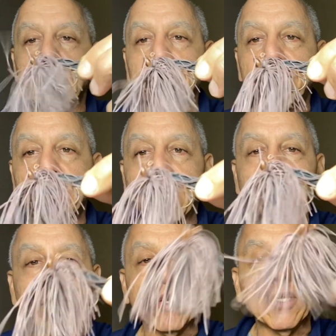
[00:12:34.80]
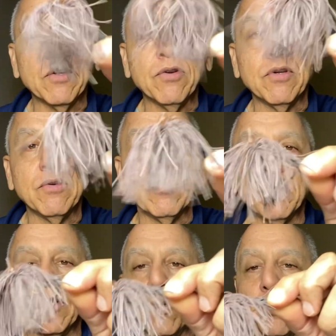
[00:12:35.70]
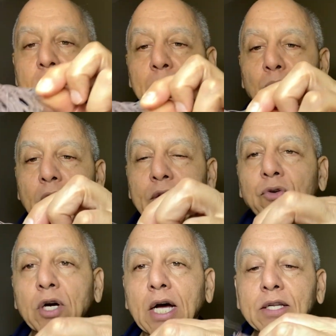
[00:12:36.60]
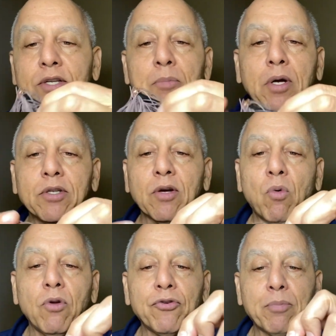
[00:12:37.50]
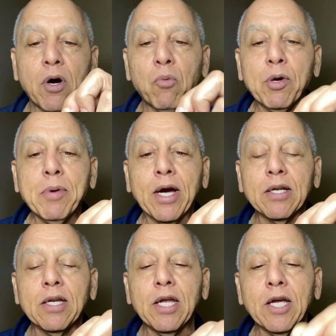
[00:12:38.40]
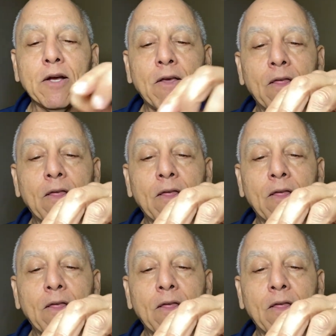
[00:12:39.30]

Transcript: Generic. This is a no-name brand. I still got these. I bought these at Walton's Pond way back in the day.